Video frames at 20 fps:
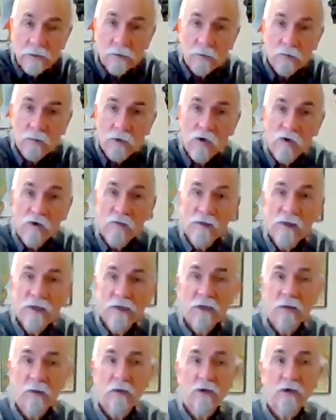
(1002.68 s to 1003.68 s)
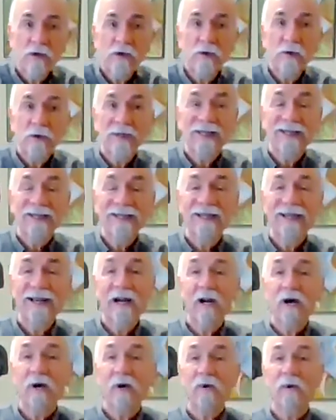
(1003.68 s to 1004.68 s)
The movement that we're doing
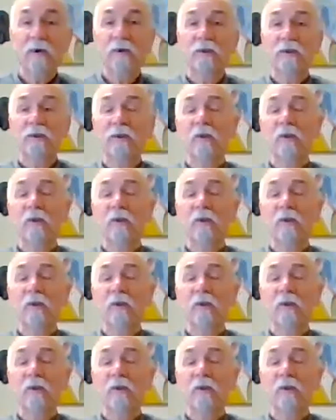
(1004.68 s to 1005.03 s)
now,